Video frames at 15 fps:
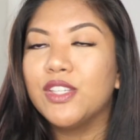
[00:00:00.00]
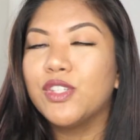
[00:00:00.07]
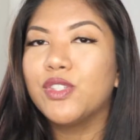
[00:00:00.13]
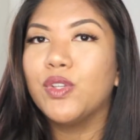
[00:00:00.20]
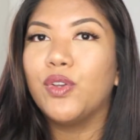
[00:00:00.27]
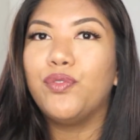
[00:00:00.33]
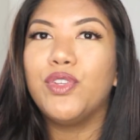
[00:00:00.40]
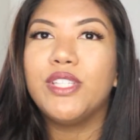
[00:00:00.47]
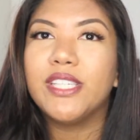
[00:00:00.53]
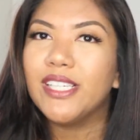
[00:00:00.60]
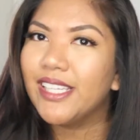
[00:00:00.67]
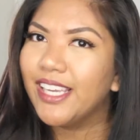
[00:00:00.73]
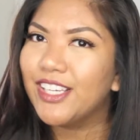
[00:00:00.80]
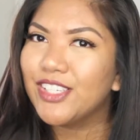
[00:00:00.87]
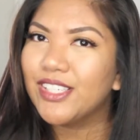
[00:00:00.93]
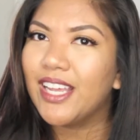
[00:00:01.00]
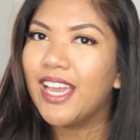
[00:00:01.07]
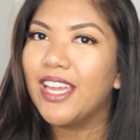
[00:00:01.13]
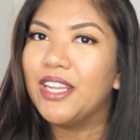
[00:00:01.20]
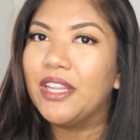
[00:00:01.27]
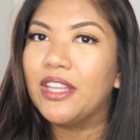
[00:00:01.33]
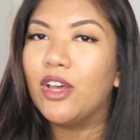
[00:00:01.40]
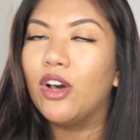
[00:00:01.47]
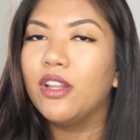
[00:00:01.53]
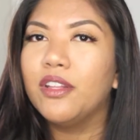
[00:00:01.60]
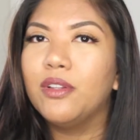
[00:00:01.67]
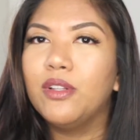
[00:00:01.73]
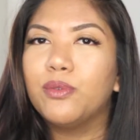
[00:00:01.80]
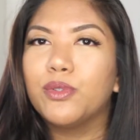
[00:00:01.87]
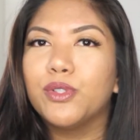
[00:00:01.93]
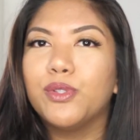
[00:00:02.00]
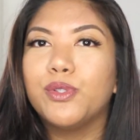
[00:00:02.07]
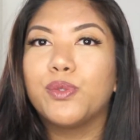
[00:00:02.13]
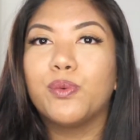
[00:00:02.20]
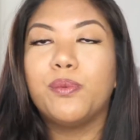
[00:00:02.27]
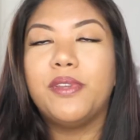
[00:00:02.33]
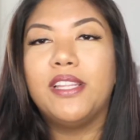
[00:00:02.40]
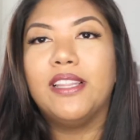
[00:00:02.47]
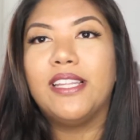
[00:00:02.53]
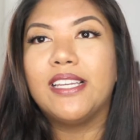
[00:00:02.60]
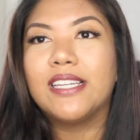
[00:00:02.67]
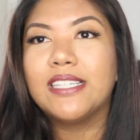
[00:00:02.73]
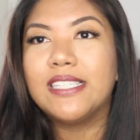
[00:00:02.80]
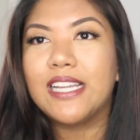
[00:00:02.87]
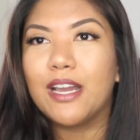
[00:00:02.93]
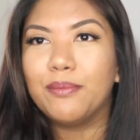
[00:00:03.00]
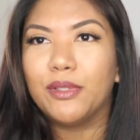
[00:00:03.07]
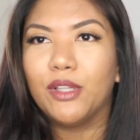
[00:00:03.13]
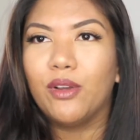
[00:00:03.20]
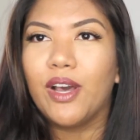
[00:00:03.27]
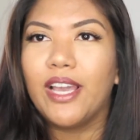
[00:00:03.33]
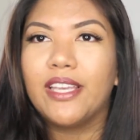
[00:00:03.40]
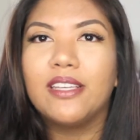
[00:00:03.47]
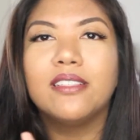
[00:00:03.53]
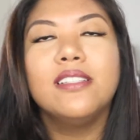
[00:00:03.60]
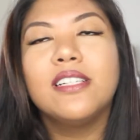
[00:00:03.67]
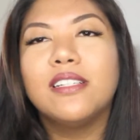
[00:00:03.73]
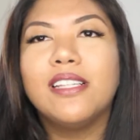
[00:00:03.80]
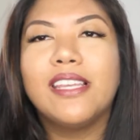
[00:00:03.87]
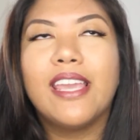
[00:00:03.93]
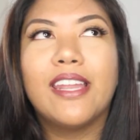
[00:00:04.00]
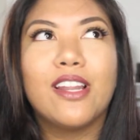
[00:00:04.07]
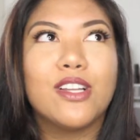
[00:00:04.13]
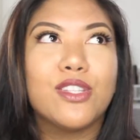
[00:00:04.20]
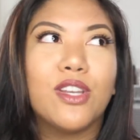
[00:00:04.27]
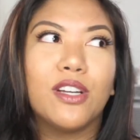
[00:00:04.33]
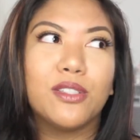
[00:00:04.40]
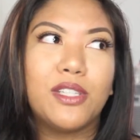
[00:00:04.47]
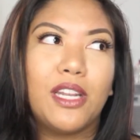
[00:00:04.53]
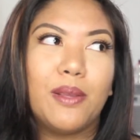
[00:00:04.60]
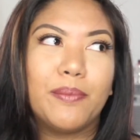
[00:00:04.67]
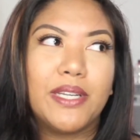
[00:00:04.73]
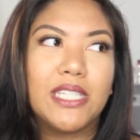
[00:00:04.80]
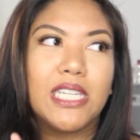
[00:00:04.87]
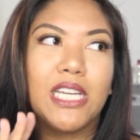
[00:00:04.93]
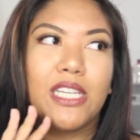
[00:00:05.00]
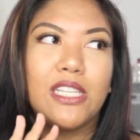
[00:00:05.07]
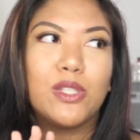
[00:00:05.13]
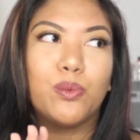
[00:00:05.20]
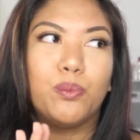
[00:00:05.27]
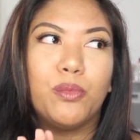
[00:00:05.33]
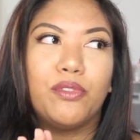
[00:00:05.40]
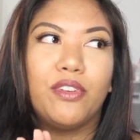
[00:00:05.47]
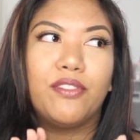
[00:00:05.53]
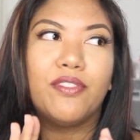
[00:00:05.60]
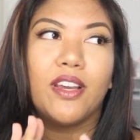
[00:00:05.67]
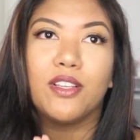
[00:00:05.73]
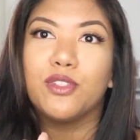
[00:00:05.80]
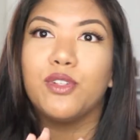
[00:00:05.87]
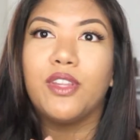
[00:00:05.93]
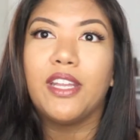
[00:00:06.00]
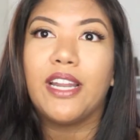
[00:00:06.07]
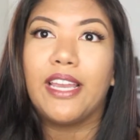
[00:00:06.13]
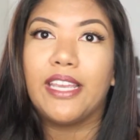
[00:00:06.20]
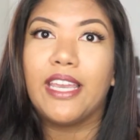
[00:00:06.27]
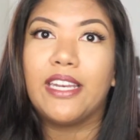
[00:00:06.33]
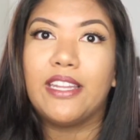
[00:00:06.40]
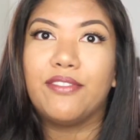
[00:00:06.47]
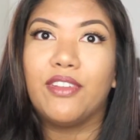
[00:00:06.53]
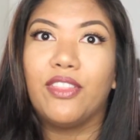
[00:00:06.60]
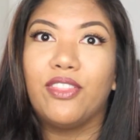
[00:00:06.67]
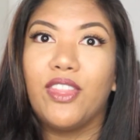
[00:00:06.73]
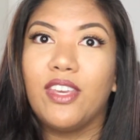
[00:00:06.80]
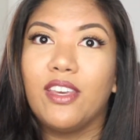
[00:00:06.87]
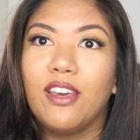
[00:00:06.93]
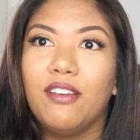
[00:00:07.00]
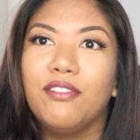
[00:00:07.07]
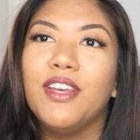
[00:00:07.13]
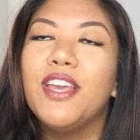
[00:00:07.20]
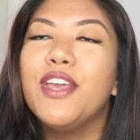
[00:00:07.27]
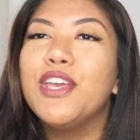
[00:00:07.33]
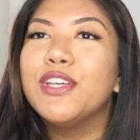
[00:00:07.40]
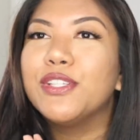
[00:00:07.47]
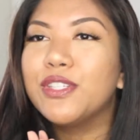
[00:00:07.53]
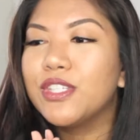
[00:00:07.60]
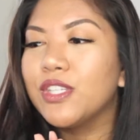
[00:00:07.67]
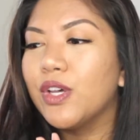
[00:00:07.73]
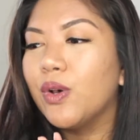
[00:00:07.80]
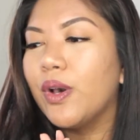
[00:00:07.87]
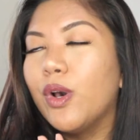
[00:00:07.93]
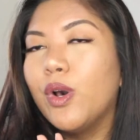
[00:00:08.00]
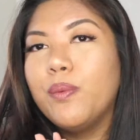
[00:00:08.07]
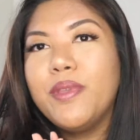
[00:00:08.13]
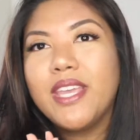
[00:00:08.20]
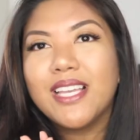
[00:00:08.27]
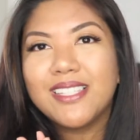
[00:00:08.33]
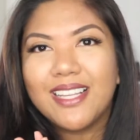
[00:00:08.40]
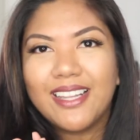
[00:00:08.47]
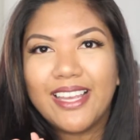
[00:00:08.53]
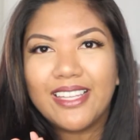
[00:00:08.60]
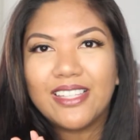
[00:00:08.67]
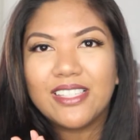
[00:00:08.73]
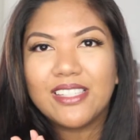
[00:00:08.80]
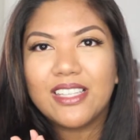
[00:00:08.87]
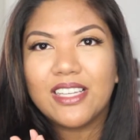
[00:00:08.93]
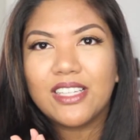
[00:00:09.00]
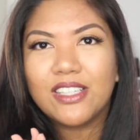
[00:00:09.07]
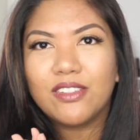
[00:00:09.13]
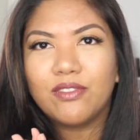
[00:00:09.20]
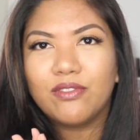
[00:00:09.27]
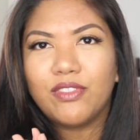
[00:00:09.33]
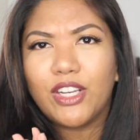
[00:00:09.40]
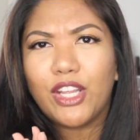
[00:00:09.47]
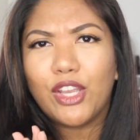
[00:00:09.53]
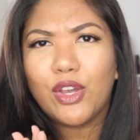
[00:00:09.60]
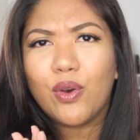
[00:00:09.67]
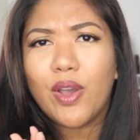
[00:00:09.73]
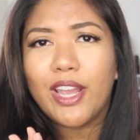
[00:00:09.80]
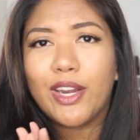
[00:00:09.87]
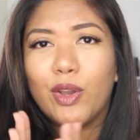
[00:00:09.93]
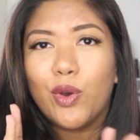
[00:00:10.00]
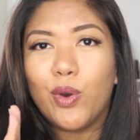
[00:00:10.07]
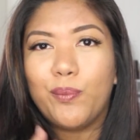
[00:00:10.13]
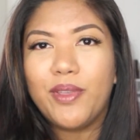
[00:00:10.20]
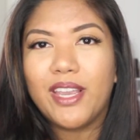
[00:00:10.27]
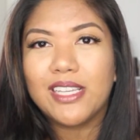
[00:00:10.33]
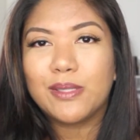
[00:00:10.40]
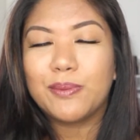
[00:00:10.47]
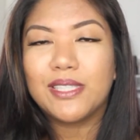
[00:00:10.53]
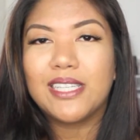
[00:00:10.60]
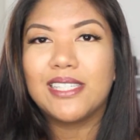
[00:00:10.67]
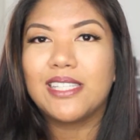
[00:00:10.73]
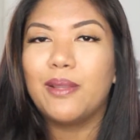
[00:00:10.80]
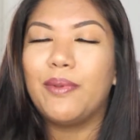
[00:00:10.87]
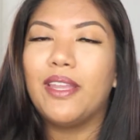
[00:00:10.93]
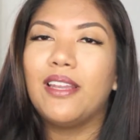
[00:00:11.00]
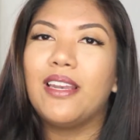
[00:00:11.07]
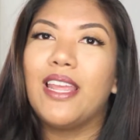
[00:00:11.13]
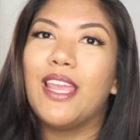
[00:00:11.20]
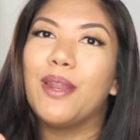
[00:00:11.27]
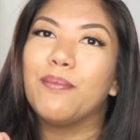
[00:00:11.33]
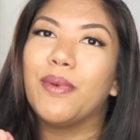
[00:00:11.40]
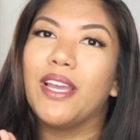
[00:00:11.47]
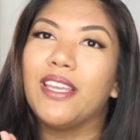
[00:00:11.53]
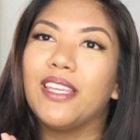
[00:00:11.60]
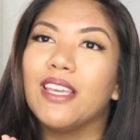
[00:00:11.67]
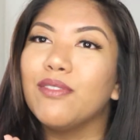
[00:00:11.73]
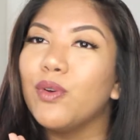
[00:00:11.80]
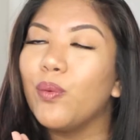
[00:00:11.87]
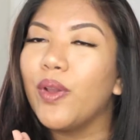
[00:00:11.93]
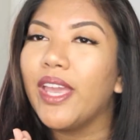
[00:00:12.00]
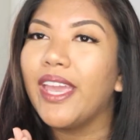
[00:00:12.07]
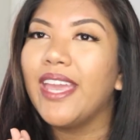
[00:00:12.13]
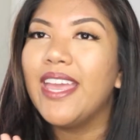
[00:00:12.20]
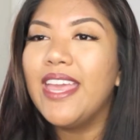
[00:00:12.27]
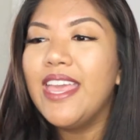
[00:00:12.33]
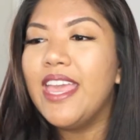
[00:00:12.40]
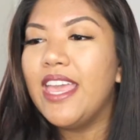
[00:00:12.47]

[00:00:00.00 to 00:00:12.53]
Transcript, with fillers: So if you didn't catch that, all of the rules will be linked down below. I clearly cannot talk today, my tongue is moving faster than I can even think of. So hope you guys like this video, and I hope you guys participate in my giveaway.